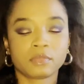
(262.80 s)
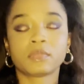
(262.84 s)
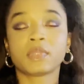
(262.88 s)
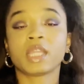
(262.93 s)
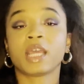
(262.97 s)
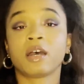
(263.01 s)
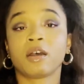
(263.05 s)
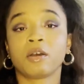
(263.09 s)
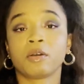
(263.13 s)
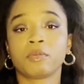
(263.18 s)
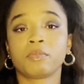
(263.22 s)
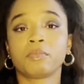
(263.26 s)

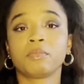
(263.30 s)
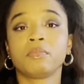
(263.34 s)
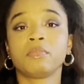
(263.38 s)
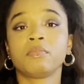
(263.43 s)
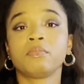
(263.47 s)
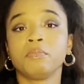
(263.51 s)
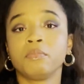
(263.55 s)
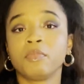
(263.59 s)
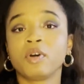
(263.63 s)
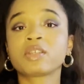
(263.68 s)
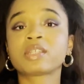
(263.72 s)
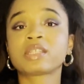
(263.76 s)
Now,
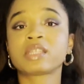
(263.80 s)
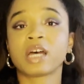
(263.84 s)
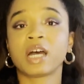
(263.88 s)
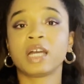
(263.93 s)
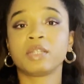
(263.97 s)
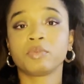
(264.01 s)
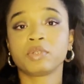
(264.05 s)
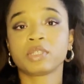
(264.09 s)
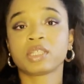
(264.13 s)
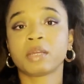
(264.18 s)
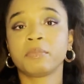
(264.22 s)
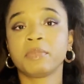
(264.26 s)
Moss Side,
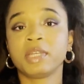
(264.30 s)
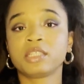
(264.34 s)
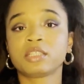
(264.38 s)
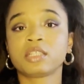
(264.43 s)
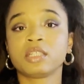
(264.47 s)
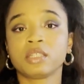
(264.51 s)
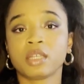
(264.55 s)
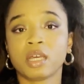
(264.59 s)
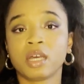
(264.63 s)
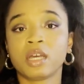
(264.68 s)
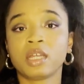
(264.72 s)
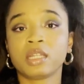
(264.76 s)
which I
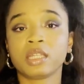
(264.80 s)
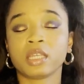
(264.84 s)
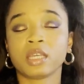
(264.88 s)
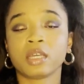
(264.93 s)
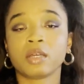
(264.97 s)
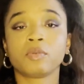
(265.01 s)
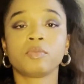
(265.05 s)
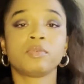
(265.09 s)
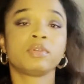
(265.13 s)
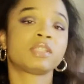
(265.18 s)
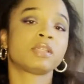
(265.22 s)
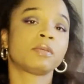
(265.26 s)
mentioned earlier,
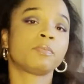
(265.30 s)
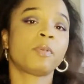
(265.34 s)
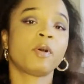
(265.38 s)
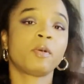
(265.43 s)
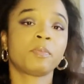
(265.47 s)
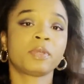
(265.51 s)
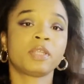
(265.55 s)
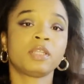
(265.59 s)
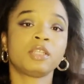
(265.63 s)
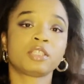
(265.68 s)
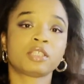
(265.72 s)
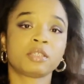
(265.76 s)
was a
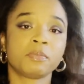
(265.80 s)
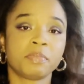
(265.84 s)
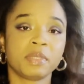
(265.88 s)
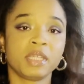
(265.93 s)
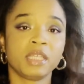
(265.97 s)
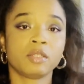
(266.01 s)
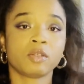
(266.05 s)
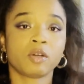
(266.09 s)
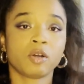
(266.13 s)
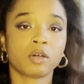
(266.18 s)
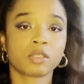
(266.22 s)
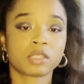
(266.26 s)
popular
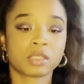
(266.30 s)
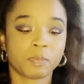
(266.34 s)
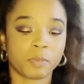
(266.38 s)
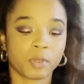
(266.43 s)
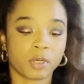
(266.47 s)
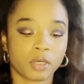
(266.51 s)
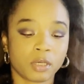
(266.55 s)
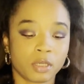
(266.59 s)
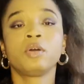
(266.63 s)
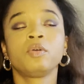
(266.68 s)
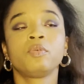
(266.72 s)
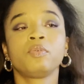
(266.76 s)
shebeen hotspot,